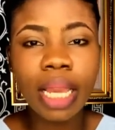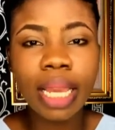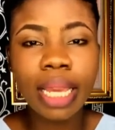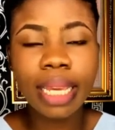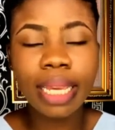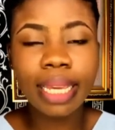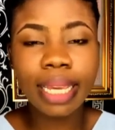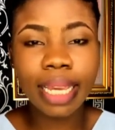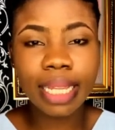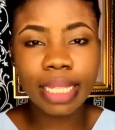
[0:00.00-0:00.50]

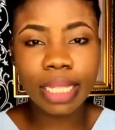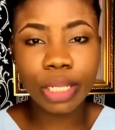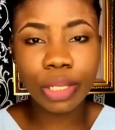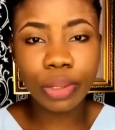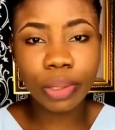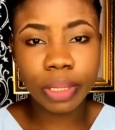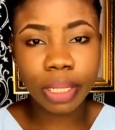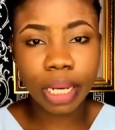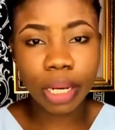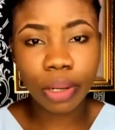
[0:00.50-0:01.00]
get a
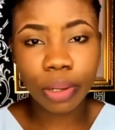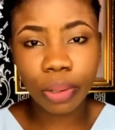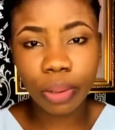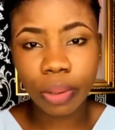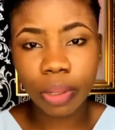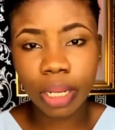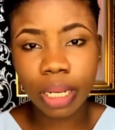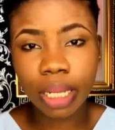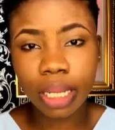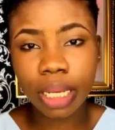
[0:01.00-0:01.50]

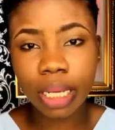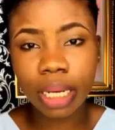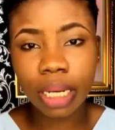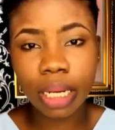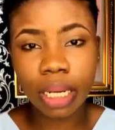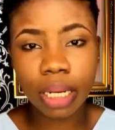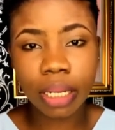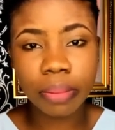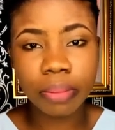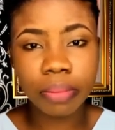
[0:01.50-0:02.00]
non-alcoholic
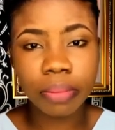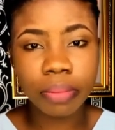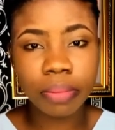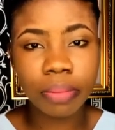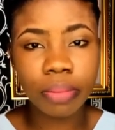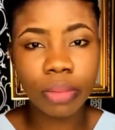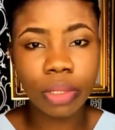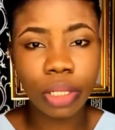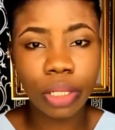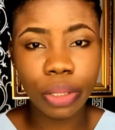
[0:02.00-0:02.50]

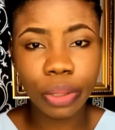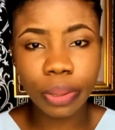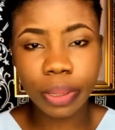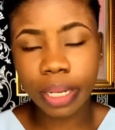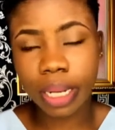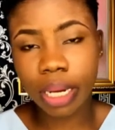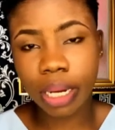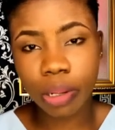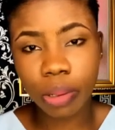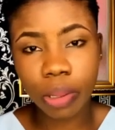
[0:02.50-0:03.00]

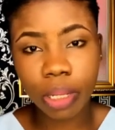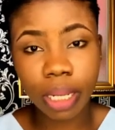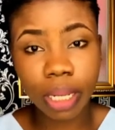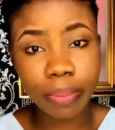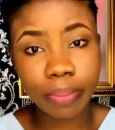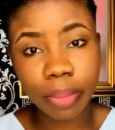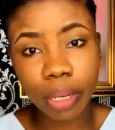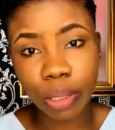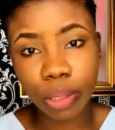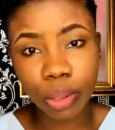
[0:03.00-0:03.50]

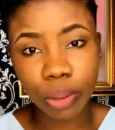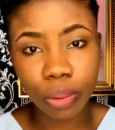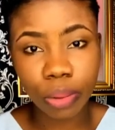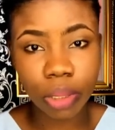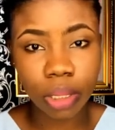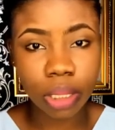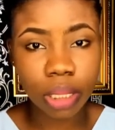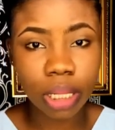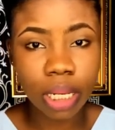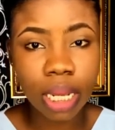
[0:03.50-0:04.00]

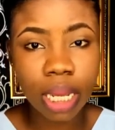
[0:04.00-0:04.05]
mouthwash,